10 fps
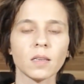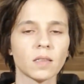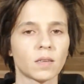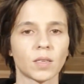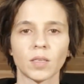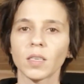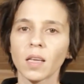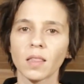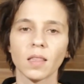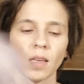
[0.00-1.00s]
There's
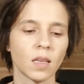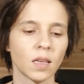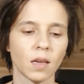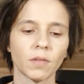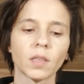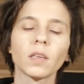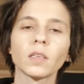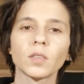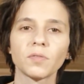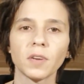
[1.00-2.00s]
nothing.
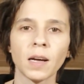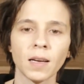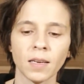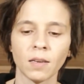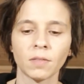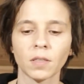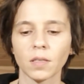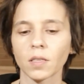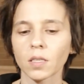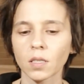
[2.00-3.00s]
Everything's fine.
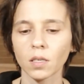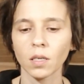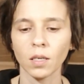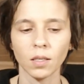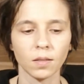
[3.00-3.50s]
Everything's good.